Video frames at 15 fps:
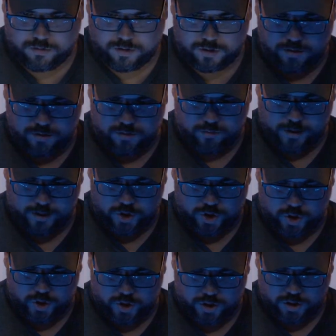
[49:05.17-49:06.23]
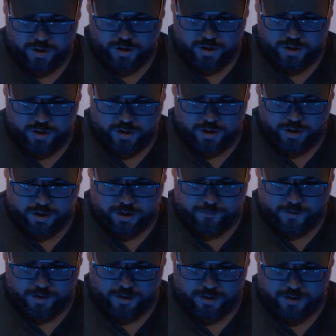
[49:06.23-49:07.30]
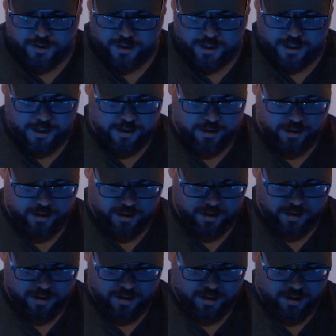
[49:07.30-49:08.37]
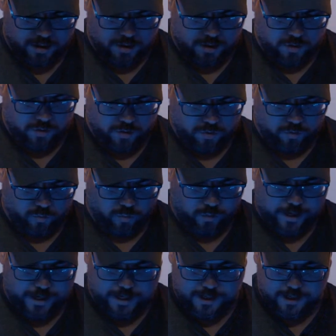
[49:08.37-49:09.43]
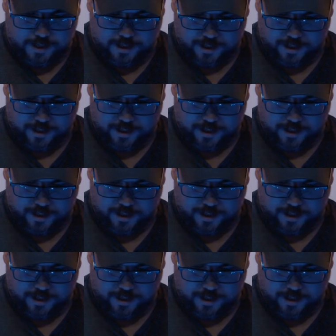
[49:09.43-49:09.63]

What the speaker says: In Twitch, I'm going to say raid,